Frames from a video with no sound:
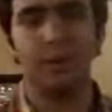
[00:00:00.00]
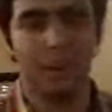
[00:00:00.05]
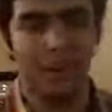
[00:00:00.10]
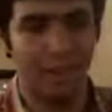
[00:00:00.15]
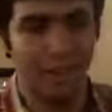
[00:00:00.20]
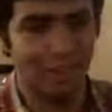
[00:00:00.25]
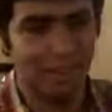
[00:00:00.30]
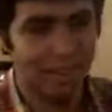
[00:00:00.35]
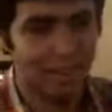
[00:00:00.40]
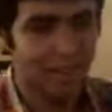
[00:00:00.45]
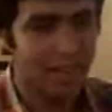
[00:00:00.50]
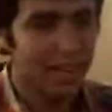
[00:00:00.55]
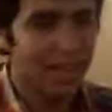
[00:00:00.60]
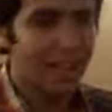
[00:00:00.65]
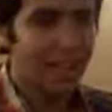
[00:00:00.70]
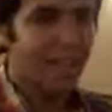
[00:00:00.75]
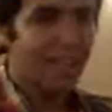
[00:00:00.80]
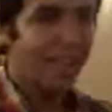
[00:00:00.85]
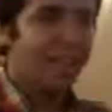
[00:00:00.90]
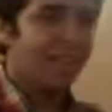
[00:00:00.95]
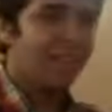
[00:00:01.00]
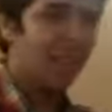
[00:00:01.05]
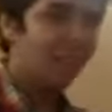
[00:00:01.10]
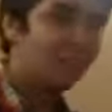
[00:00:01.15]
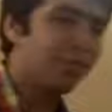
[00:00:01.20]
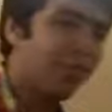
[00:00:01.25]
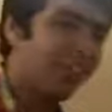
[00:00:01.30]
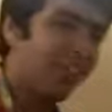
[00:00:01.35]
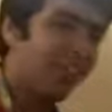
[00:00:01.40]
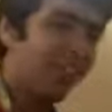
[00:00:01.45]
friend of ours
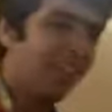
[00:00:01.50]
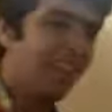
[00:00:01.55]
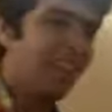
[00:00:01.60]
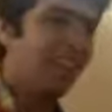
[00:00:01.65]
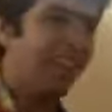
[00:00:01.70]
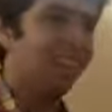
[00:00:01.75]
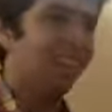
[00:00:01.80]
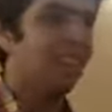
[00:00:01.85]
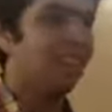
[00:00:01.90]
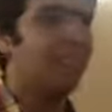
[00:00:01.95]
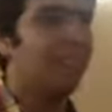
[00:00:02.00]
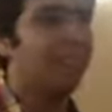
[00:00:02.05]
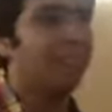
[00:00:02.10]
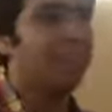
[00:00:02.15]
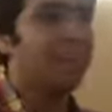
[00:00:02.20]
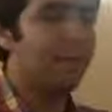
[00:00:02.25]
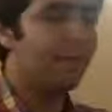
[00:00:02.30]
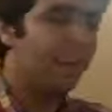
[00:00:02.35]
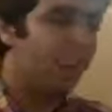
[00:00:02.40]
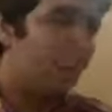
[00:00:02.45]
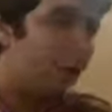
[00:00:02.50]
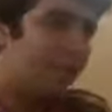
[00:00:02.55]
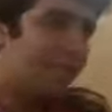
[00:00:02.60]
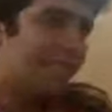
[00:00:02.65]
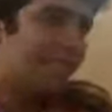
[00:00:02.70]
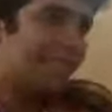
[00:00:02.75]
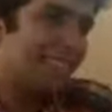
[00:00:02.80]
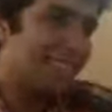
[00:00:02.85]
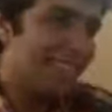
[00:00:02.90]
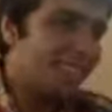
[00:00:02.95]
who was feeling very uncomfortable,
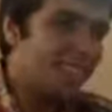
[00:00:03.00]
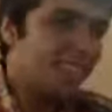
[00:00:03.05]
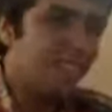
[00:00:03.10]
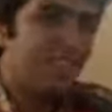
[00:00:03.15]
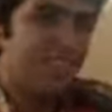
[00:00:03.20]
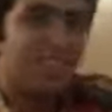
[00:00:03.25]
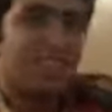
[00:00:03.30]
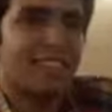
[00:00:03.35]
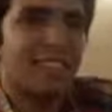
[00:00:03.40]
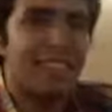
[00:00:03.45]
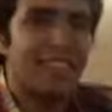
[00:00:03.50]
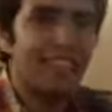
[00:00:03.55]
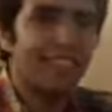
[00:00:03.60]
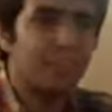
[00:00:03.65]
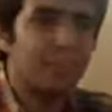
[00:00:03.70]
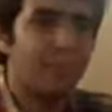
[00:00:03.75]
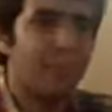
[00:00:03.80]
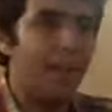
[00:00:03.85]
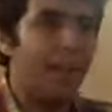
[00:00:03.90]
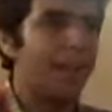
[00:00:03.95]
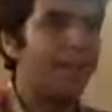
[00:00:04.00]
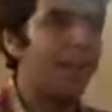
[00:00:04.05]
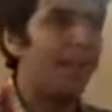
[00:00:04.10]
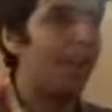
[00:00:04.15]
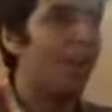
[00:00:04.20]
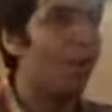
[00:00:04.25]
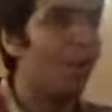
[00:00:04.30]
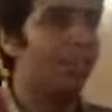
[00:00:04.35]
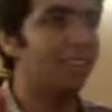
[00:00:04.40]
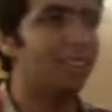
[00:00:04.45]
always adjusting his
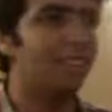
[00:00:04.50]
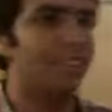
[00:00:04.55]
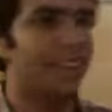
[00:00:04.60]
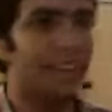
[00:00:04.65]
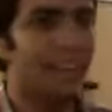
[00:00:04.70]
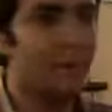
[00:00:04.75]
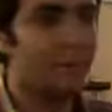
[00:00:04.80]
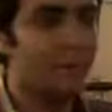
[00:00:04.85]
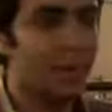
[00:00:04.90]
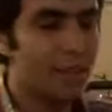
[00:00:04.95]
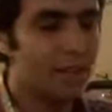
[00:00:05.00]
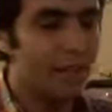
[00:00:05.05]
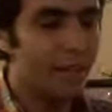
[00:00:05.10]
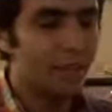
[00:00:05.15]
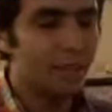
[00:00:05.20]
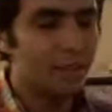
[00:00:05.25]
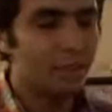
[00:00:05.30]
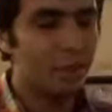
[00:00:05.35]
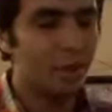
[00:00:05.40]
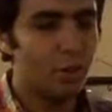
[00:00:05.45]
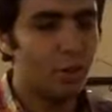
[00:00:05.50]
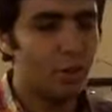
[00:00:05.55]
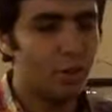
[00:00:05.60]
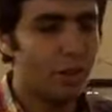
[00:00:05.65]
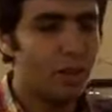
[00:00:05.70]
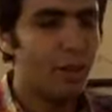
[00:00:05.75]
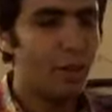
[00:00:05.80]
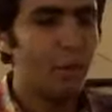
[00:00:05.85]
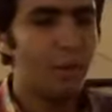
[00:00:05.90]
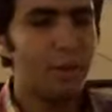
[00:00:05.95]
pants all the time.
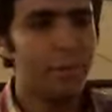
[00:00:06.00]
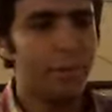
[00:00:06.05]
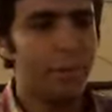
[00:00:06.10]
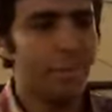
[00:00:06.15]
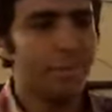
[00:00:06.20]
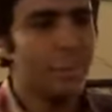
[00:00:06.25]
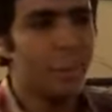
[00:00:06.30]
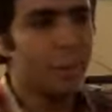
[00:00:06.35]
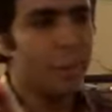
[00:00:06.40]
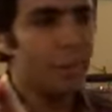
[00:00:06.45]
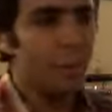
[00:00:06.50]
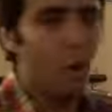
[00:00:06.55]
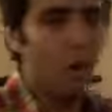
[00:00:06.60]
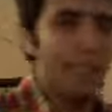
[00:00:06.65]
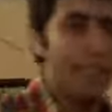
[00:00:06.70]
So we went